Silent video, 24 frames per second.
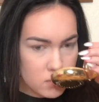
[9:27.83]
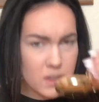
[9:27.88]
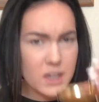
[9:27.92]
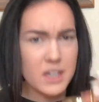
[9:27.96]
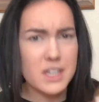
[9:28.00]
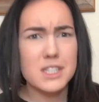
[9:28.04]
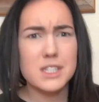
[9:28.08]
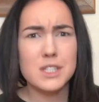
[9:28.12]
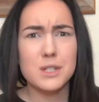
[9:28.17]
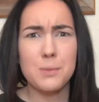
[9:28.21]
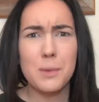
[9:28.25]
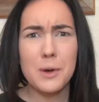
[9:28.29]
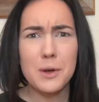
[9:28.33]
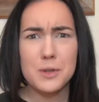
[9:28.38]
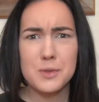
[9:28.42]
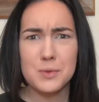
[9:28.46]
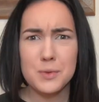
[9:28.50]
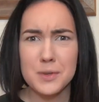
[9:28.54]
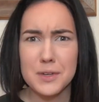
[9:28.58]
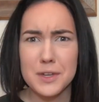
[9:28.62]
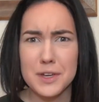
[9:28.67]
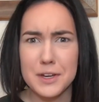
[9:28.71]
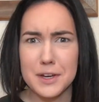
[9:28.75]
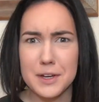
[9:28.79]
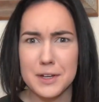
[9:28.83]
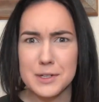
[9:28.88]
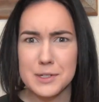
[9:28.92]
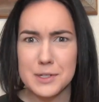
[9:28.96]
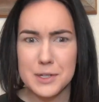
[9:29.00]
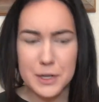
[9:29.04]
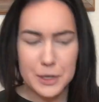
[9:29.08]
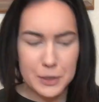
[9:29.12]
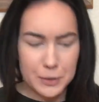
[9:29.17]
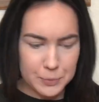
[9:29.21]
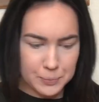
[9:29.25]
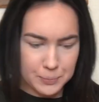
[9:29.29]
It smells really good
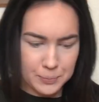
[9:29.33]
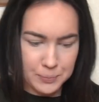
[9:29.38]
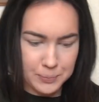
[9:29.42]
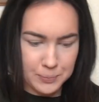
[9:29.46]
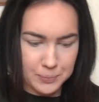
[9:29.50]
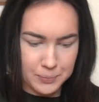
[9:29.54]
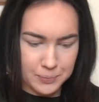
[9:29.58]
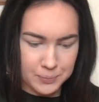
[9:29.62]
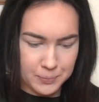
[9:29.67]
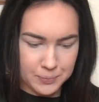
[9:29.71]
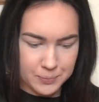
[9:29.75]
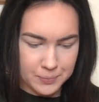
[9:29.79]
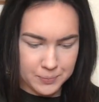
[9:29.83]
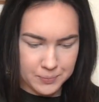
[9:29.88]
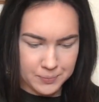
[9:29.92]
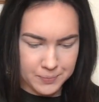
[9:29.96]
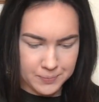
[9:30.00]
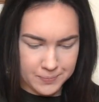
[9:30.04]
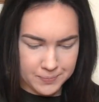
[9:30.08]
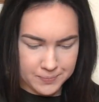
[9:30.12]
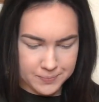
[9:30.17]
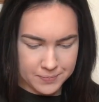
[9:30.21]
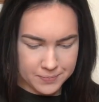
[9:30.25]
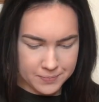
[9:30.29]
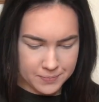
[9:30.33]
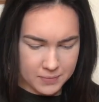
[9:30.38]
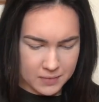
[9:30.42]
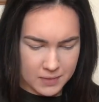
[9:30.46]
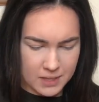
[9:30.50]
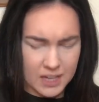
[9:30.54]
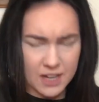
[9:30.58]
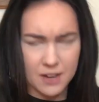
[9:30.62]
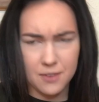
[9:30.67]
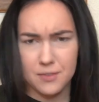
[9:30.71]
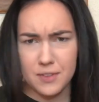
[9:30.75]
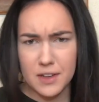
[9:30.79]
too,
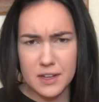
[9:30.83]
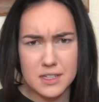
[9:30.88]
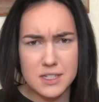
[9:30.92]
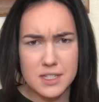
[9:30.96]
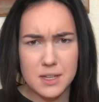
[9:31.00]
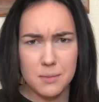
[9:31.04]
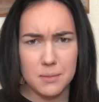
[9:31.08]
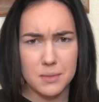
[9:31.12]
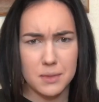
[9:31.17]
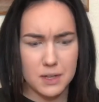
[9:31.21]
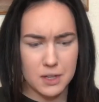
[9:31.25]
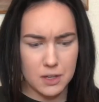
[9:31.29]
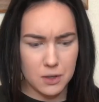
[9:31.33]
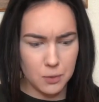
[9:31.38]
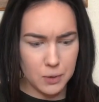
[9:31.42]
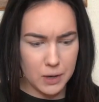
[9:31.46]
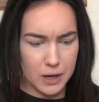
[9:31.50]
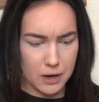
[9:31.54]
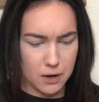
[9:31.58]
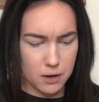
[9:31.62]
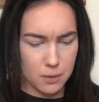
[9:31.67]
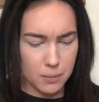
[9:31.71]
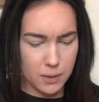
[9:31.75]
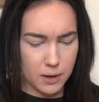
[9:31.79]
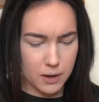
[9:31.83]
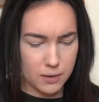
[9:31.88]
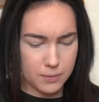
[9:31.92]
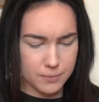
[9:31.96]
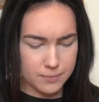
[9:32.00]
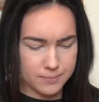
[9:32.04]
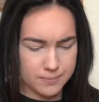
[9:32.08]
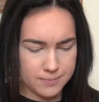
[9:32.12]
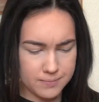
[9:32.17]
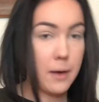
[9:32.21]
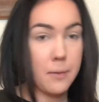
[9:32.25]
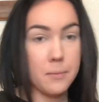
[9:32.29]
if that's something you care about.
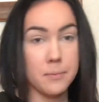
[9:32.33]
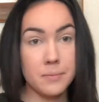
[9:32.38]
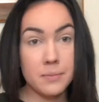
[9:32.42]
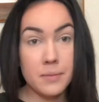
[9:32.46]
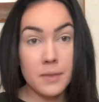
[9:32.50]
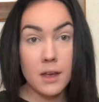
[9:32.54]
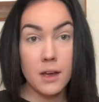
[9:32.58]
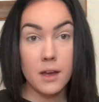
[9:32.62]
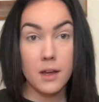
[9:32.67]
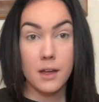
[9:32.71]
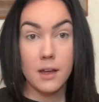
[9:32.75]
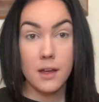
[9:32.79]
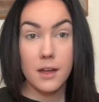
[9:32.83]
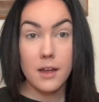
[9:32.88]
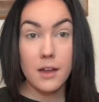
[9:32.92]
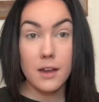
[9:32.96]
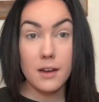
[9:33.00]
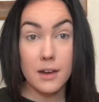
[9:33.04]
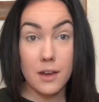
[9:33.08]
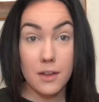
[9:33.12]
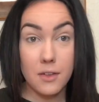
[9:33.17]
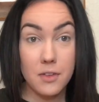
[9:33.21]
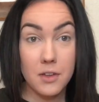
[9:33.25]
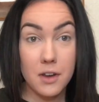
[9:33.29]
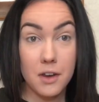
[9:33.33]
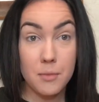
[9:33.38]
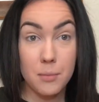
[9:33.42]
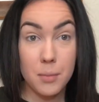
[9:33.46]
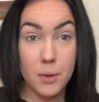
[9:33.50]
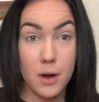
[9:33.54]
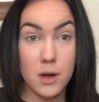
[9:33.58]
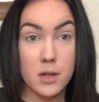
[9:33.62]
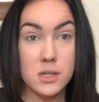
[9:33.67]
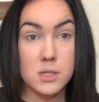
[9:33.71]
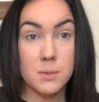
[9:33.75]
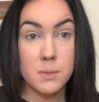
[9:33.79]
Okay. Now that I
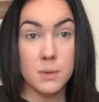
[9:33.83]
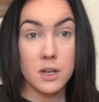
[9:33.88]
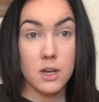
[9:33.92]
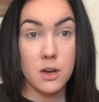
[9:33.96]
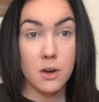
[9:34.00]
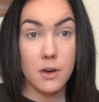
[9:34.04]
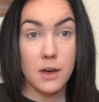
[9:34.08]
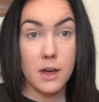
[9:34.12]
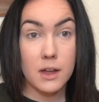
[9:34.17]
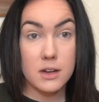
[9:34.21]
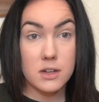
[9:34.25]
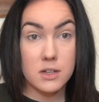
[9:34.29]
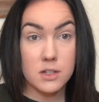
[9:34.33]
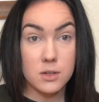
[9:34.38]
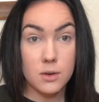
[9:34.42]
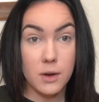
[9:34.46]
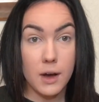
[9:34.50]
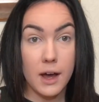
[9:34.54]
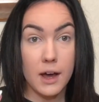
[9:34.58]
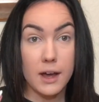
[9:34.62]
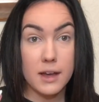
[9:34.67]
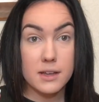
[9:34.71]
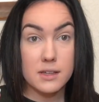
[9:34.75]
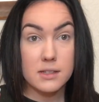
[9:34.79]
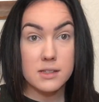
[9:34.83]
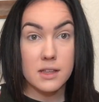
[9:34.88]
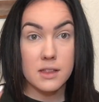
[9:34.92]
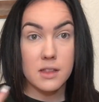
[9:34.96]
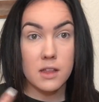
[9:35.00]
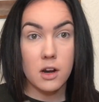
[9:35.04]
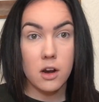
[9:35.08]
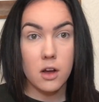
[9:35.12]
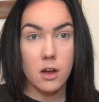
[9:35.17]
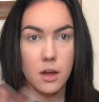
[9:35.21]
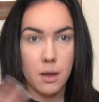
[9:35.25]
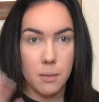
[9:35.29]
bronze, I'm going to go ahead and do eyes,
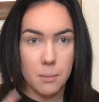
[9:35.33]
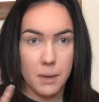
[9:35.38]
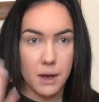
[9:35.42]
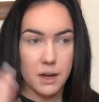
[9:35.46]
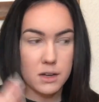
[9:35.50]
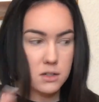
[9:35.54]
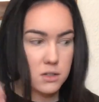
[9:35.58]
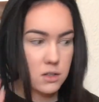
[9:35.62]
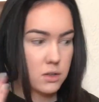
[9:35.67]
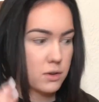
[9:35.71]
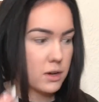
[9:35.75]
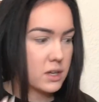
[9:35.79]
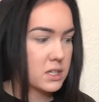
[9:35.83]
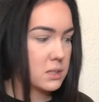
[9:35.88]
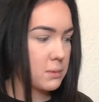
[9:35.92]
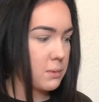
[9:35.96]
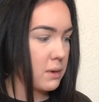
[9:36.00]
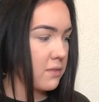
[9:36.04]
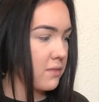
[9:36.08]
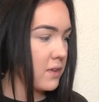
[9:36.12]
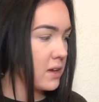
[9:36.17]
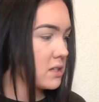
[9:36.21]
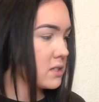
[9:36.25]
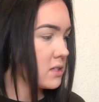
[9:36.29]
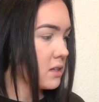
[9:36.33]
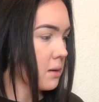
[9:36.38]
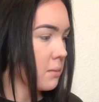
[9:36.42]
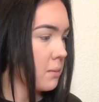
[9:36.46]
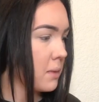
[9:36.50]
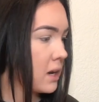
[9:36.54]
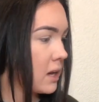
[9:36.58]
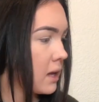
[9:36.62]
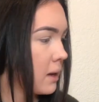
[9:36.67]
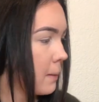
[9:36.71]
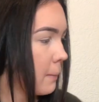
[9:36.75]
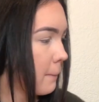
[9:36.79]
and then I'll come back to the rest of my face in a
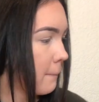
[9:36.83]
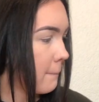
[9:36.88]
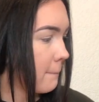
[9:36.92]
minute.